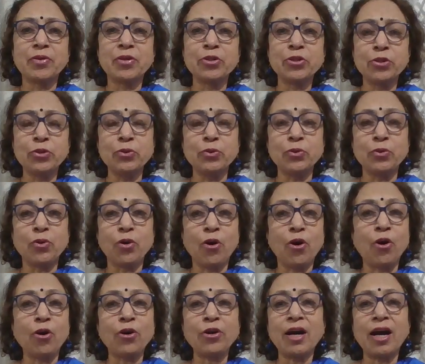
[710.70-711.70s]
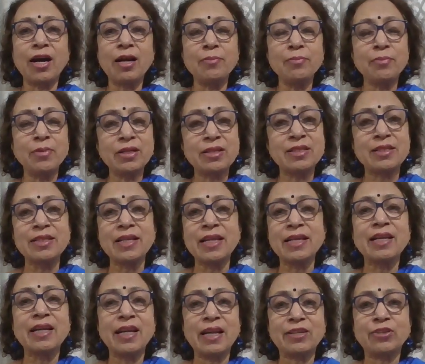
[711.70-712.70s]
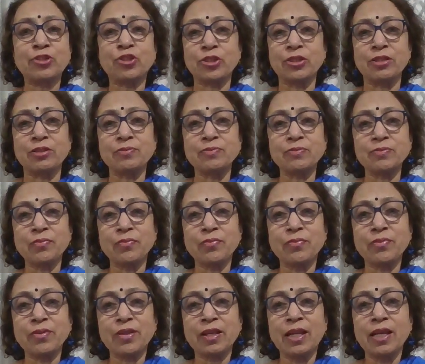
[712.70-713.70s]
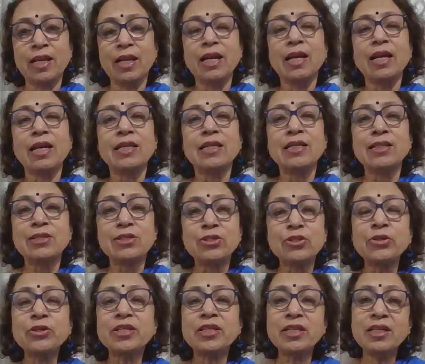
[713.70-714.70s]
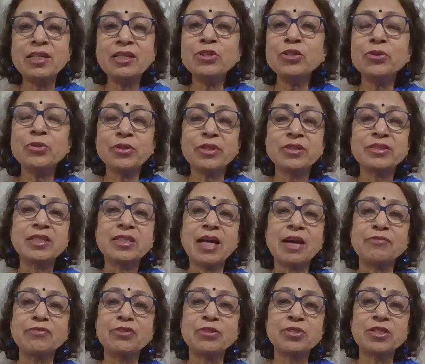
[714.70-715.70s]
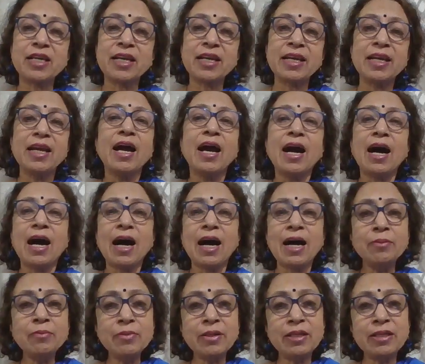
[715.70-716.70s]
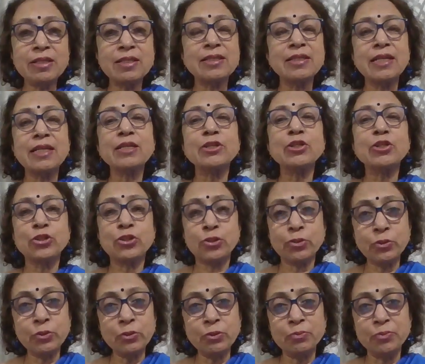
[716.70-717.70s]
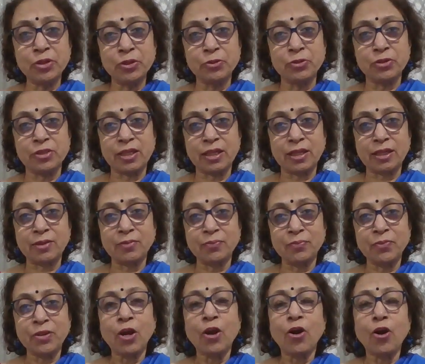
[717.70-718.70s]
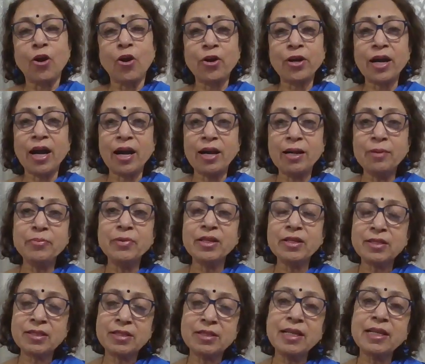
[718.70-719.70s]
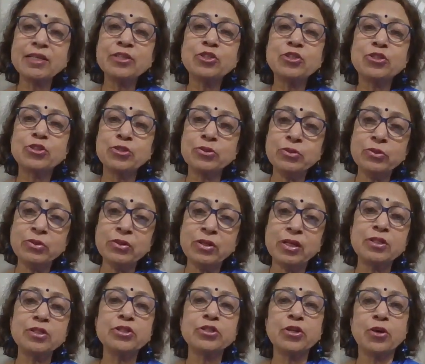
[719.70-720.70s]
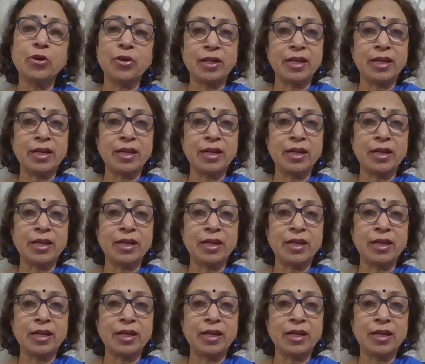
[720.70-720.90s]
you, or I'm listening lecture. So here you have to say, I'm listening to music, or I'm listening to your